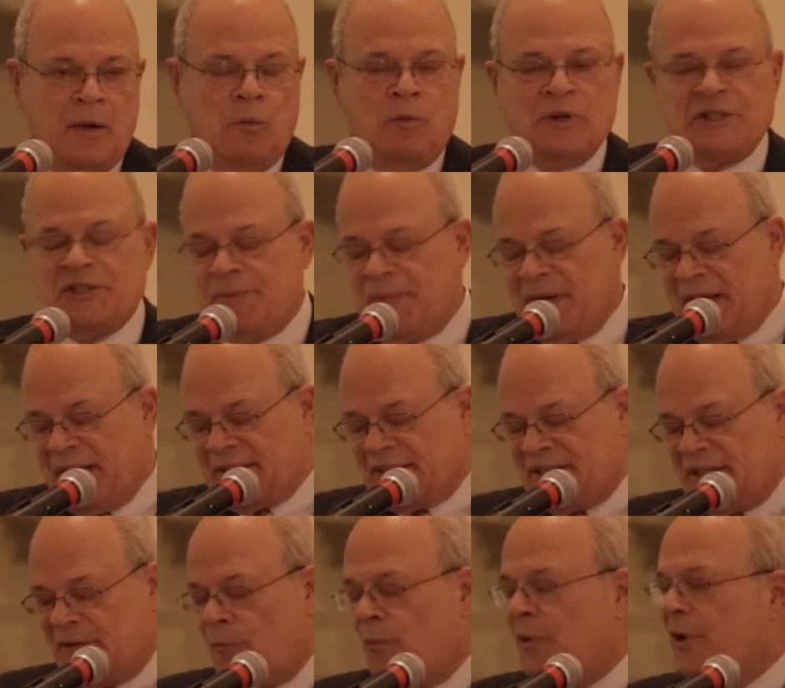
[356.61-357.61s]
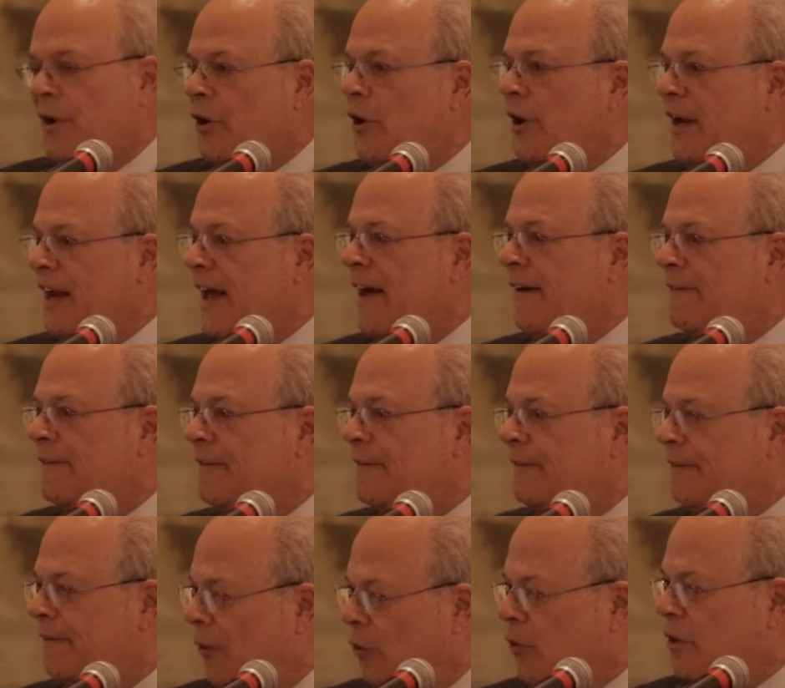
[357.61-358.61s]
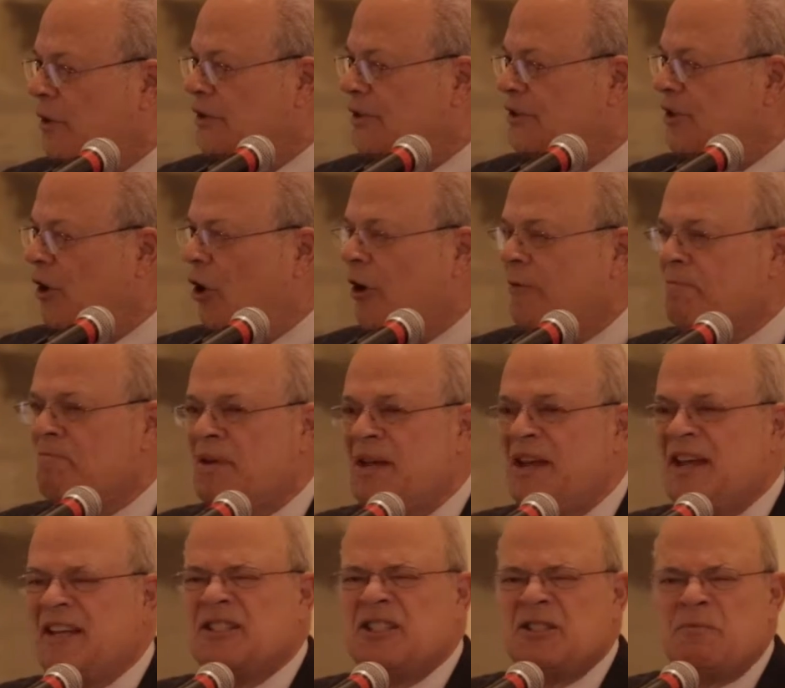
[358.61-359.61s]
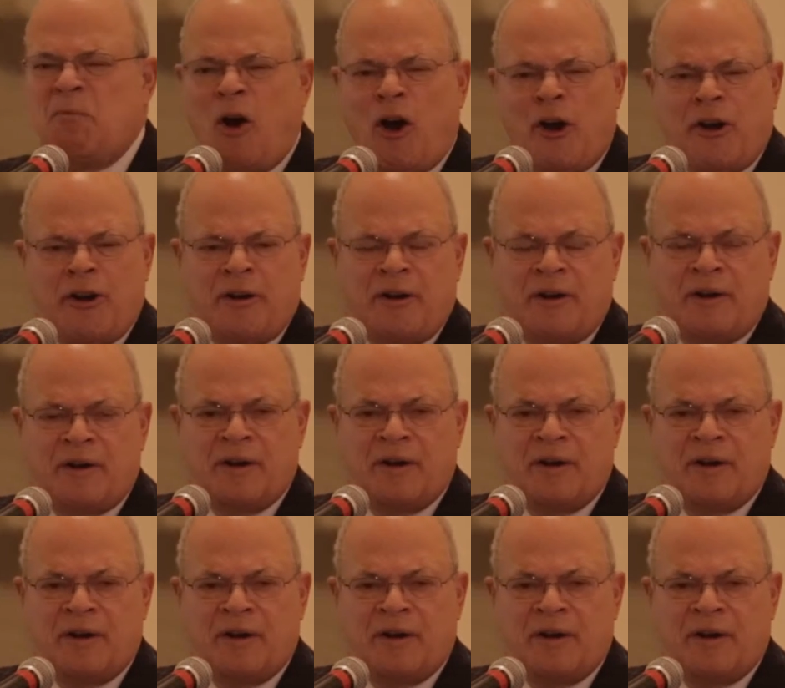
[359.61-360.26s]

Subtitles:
which means that we're going to have to focus on being smarter,